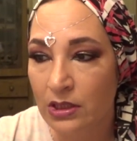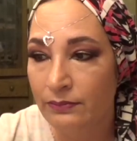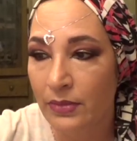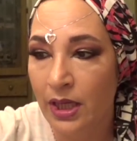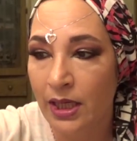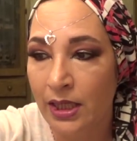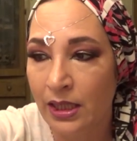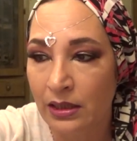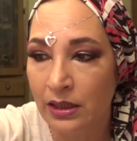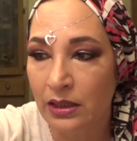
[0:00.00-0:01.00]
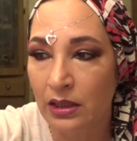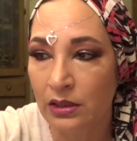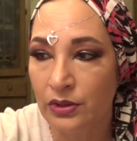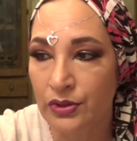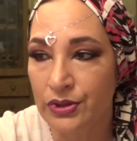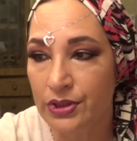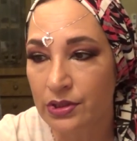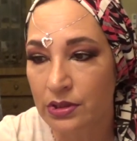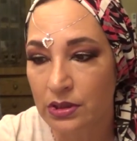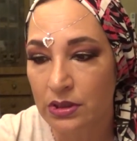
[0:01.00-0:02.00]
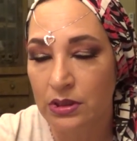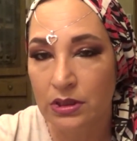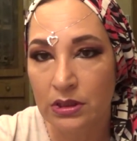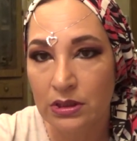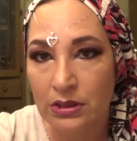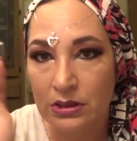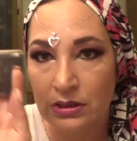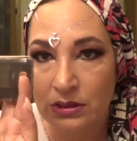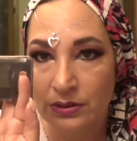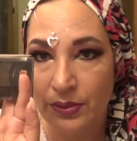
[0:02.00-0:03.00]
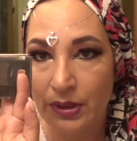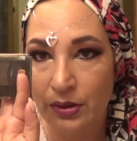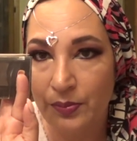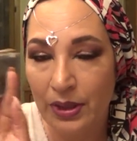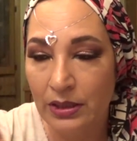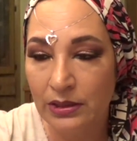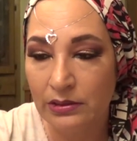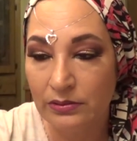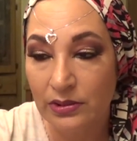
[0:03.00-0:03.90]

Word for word: my LA Colors powder palette.